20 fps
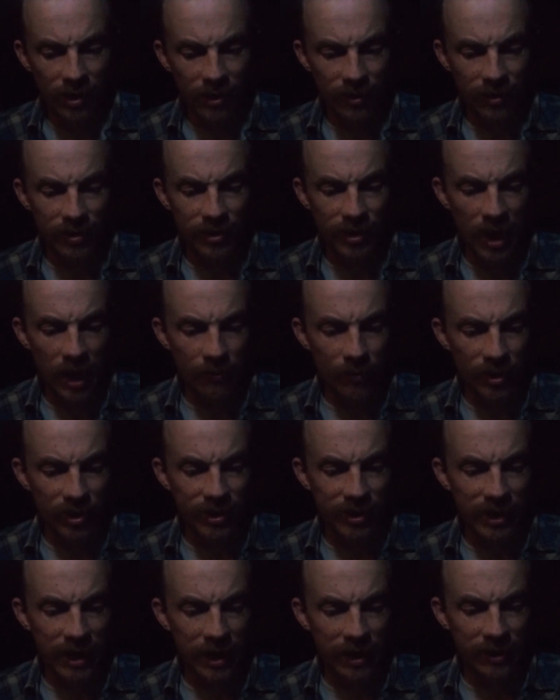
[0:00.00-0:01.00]
There's not much
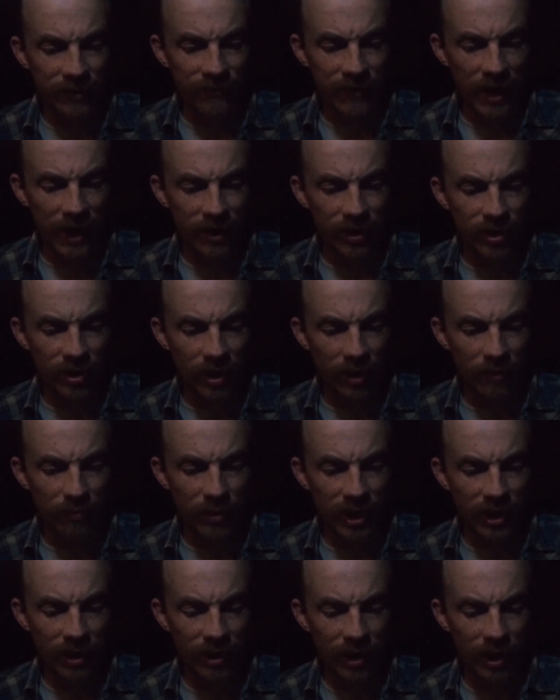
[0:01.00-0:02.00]
satisfaction in
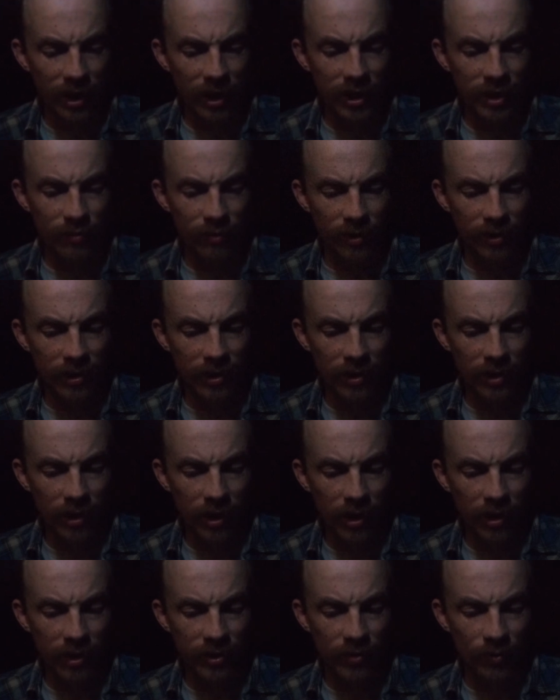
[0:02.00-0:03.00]
beating Haynsworth and
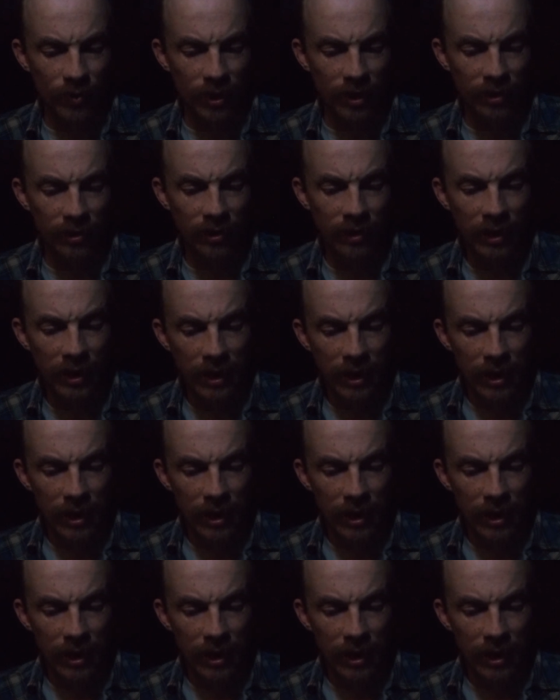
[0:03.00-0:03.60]
Carswell,